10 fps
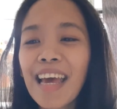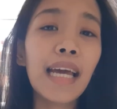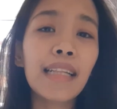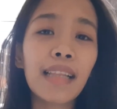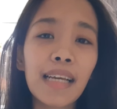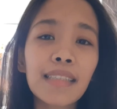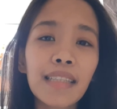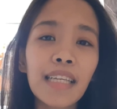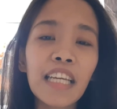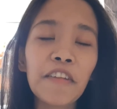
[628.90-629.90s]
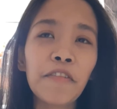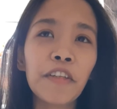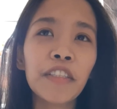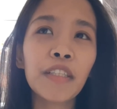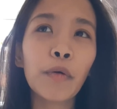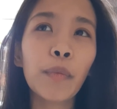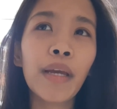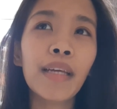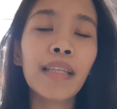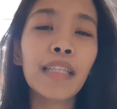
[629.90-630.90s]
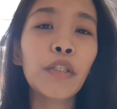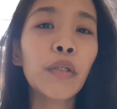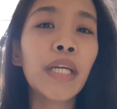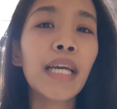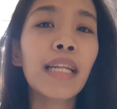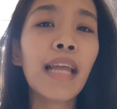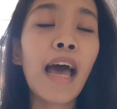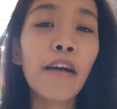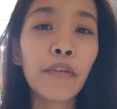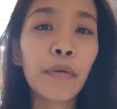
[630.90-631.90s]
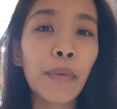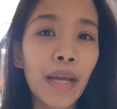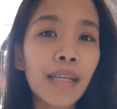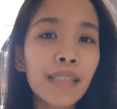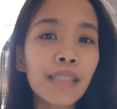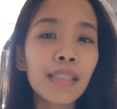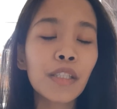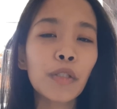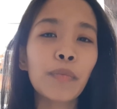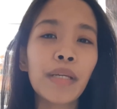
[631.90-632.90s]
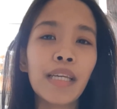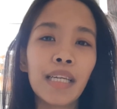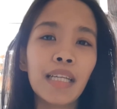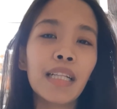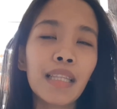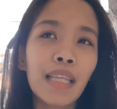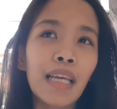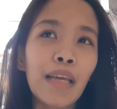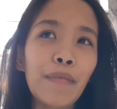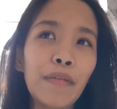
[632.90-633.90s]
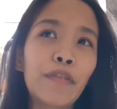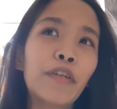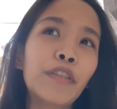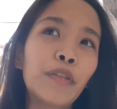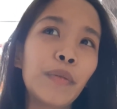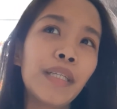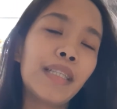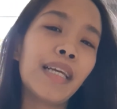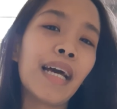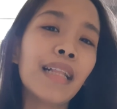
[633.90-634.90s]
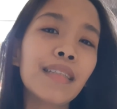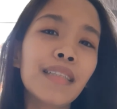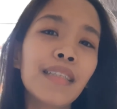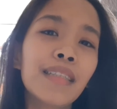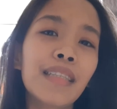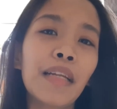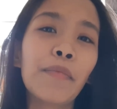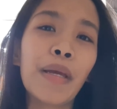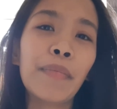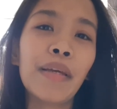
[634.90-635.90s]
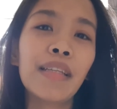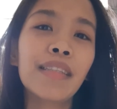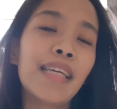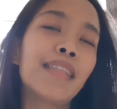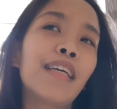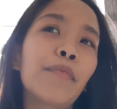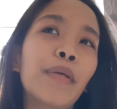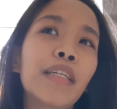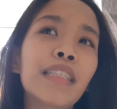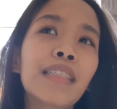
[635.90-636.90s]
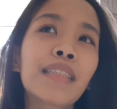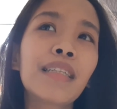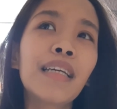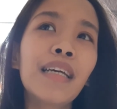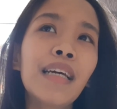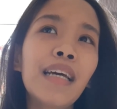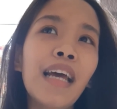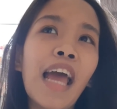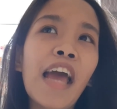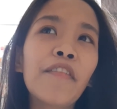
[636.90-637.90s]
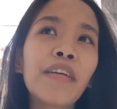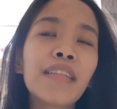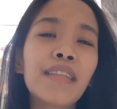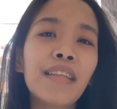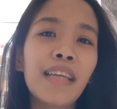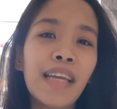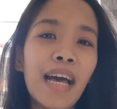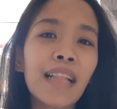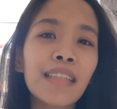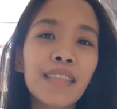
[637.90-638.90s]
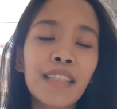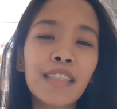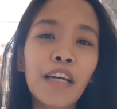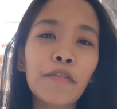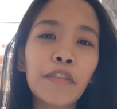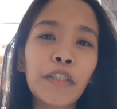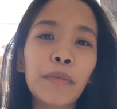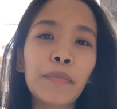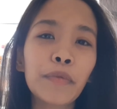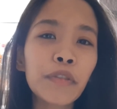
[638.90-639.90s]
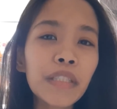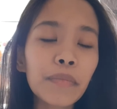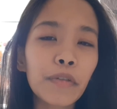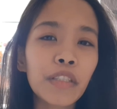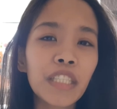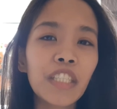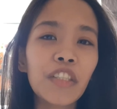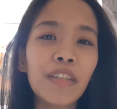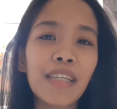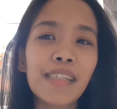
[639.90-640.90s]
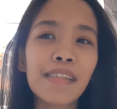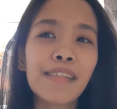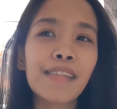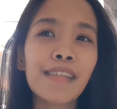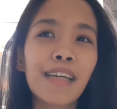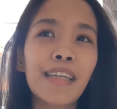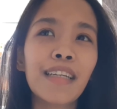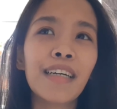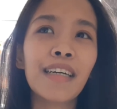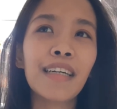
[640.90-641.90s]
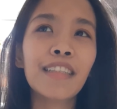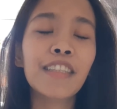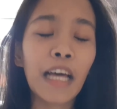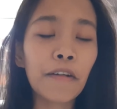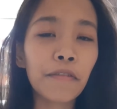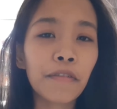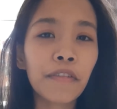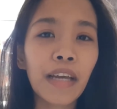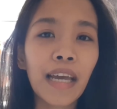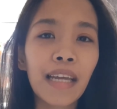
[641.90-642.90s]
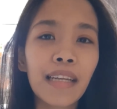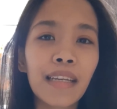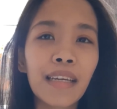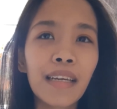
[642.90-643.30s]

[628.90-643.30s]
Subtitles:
And lastly, if there's a way that you can have a rest to be healed before doing dialysis, then maybe take that, because having the dialysis after the procedure is kinda tough, and